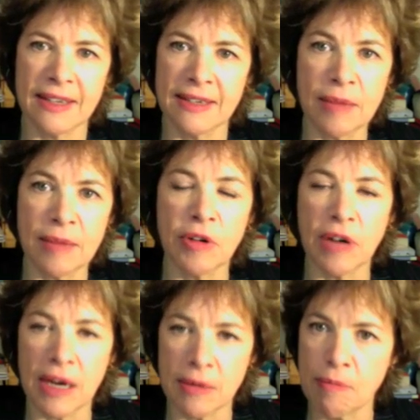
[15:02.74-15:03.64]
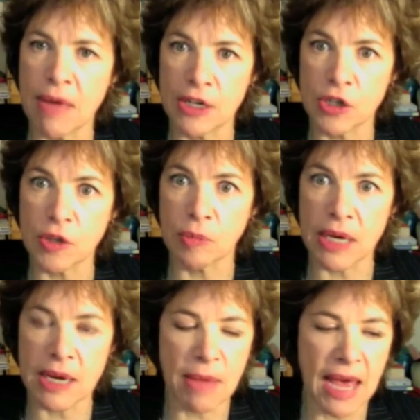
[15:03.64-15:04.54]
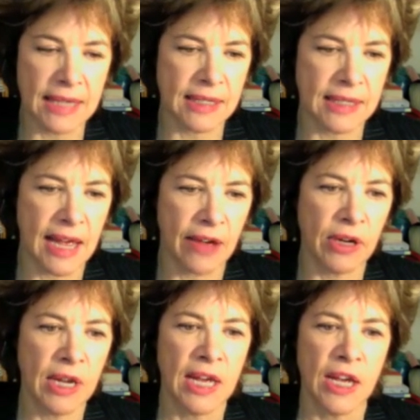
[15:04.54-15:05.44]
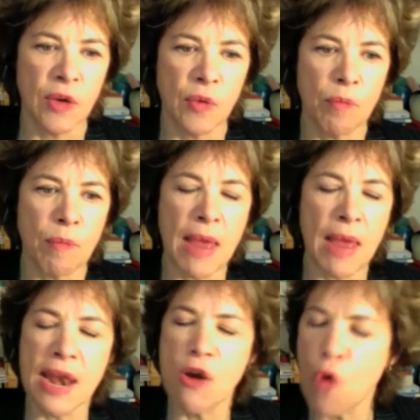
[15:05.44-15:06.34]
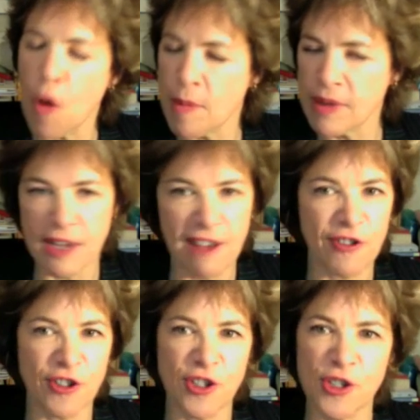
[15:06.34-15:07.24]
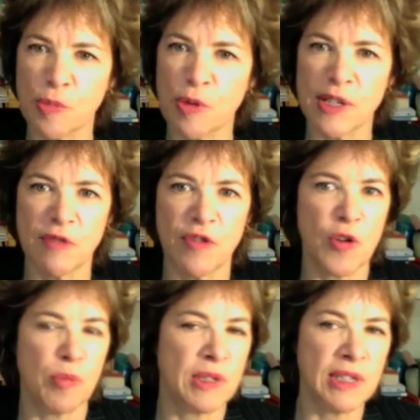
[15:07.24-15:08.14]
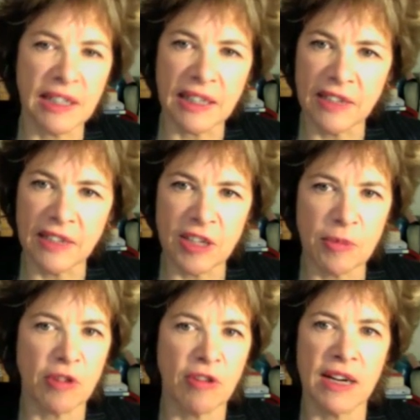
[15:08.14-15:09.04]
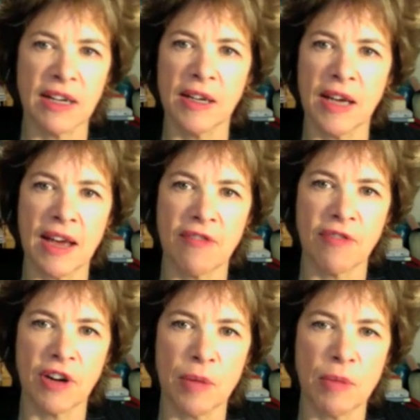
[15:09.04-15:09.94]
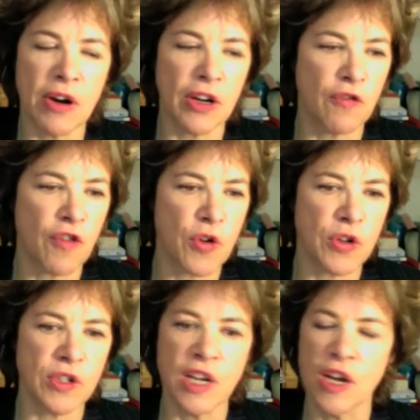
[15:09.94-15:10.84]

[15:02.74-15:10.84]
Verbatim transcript: The Democrat managed to beat him hands down. Enormous effort to suppress the vote, particularly of Democratic African American voters